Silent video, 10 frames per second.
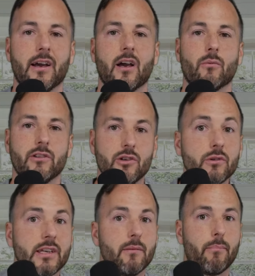And when you
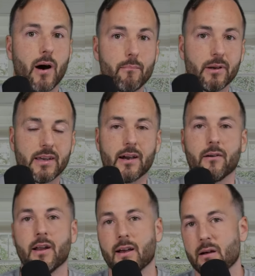keep pumping
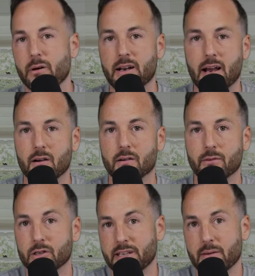out about how, for
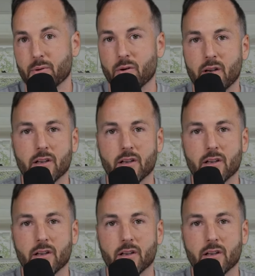example,